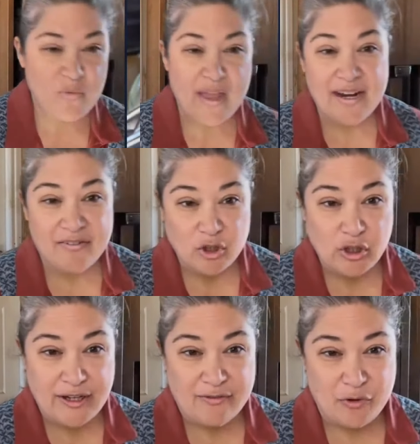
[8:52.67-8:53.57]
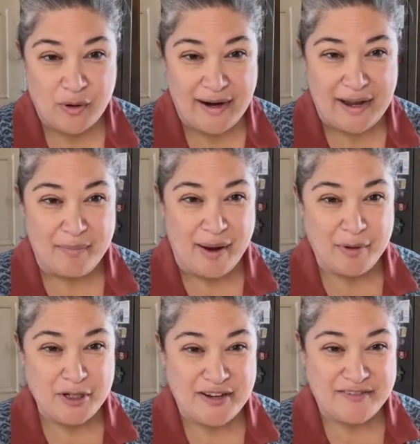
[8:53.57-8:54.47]
And if you're looking for a
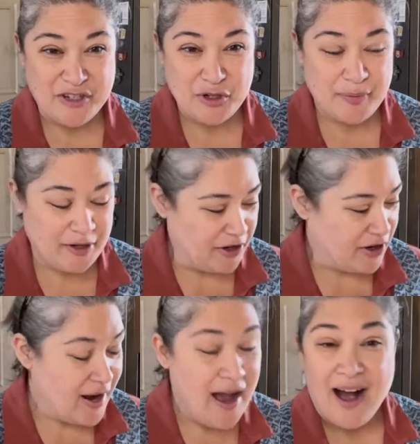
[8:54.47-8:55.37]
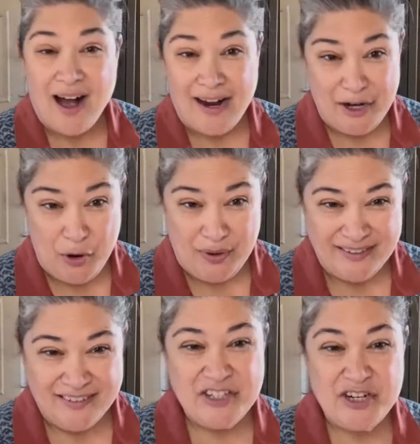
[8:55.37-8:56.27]
Pampered Chef distributor, I know one.
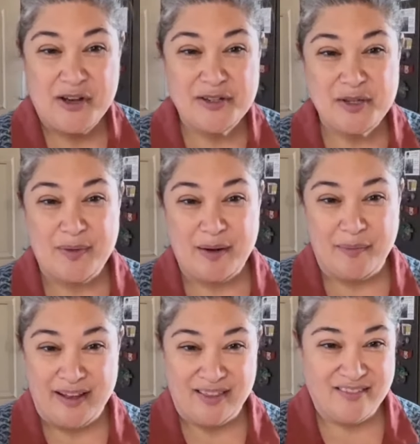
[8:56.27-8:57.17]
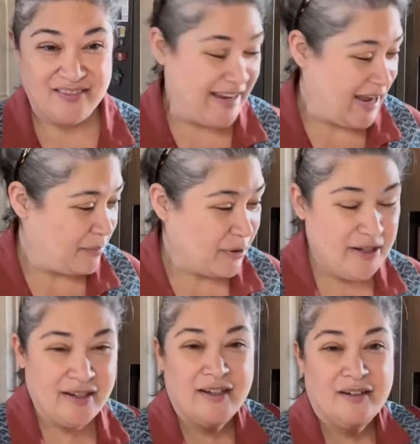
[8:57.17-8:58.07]
She also made my lovely apron,
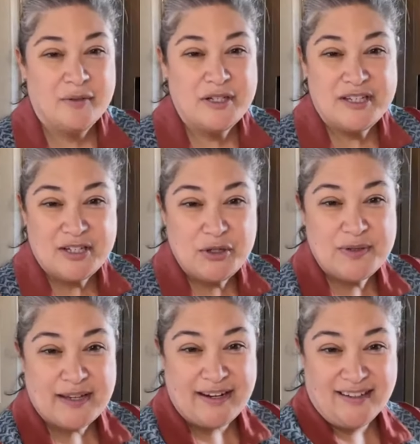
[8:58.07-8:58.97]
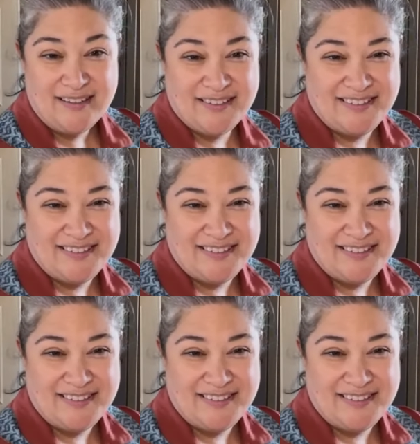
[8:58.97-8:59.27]
which is 2-sided.